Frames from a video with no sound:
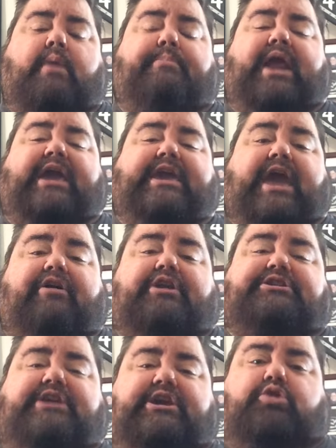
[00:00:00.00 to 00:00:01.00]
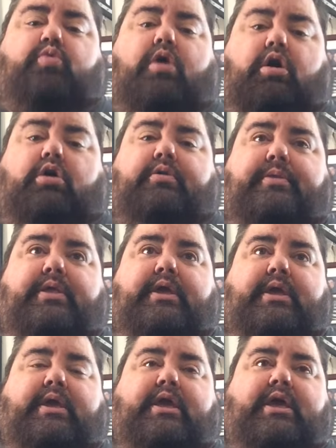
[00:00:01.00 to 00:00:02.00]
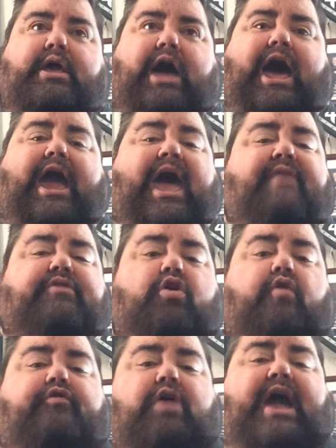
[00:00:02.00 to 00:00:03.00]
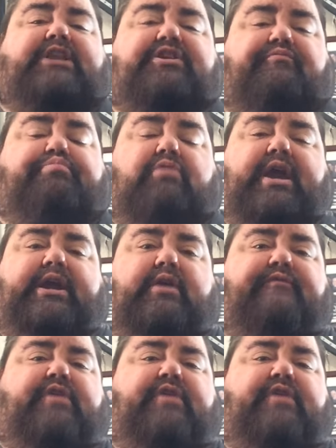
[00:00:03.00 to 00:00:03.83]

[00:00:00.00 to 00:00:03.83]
But I guarantee you all, I have an overactive brain,